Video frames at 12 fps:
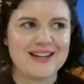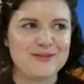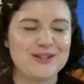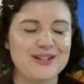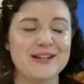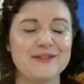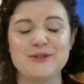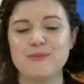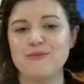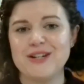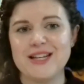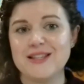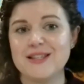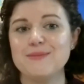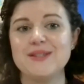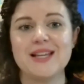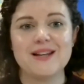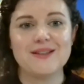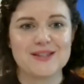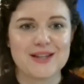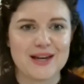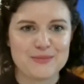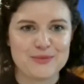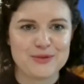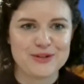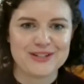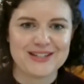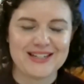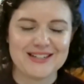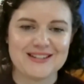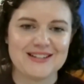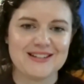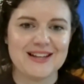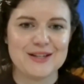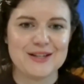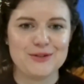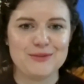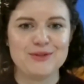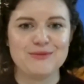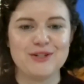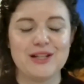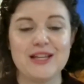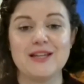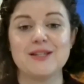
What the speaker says: I would love to bring in some soundscape work into the classroom to really